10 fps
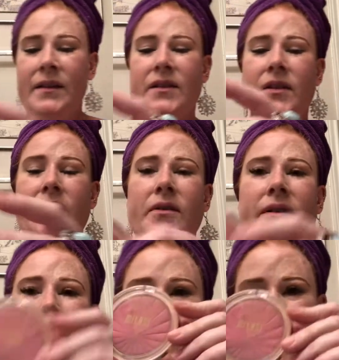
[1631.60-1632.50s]

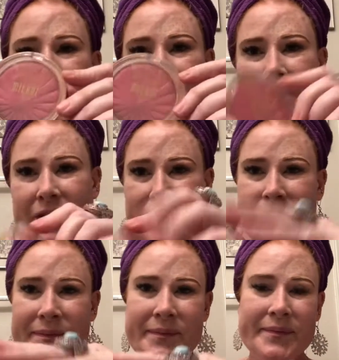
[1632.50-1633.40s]
So, blush.
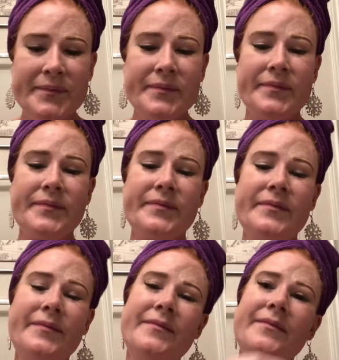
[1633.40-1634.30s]

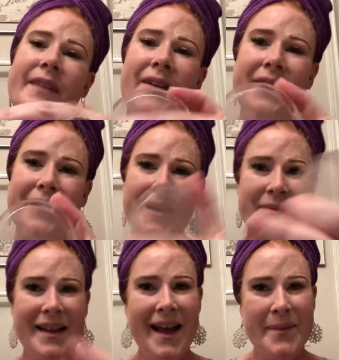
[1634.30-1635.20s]
Now here
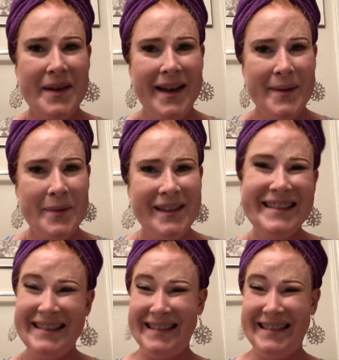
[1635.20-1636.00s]
comes the happy camper.